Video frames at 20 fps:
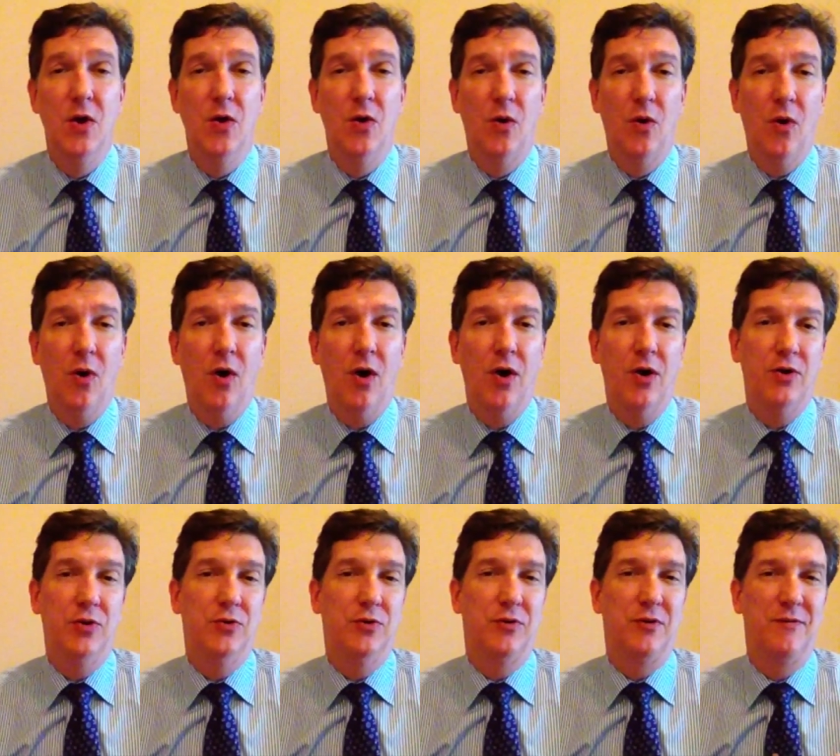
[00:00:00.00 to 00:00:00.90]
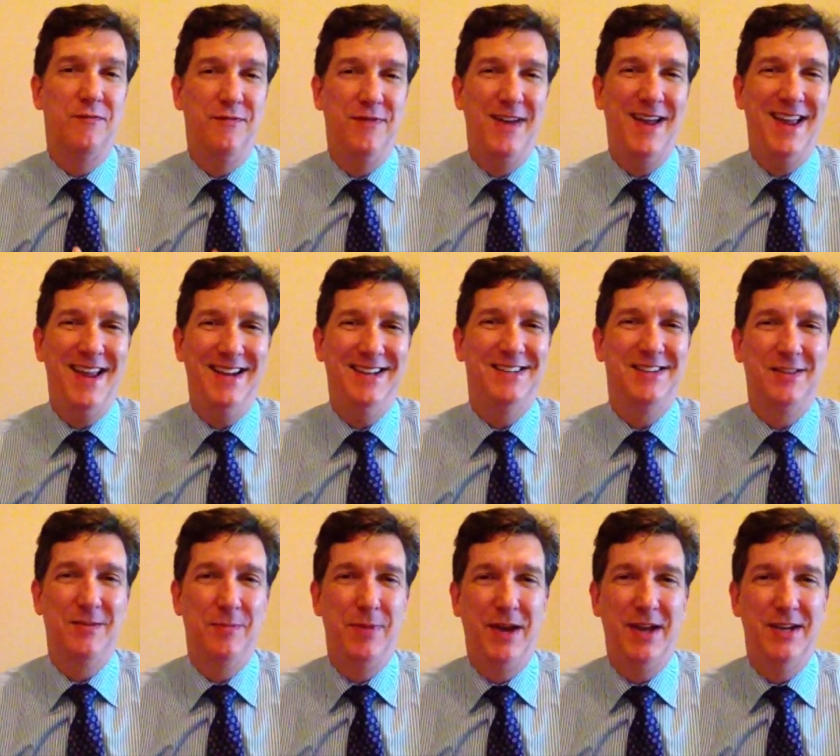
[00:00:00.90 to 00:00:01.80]
or you're conveying to
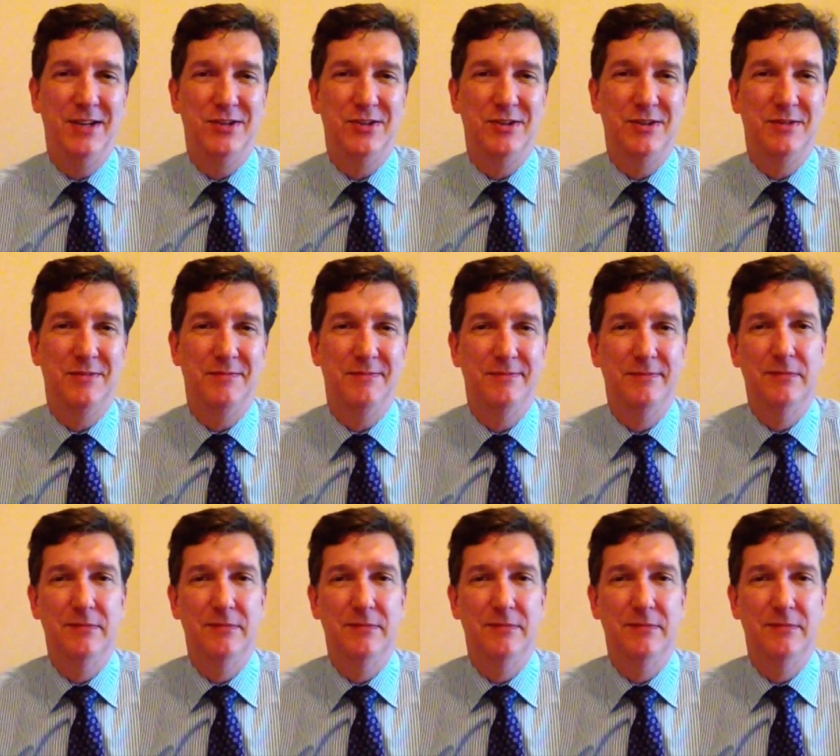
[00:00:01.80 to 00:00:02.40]
the patient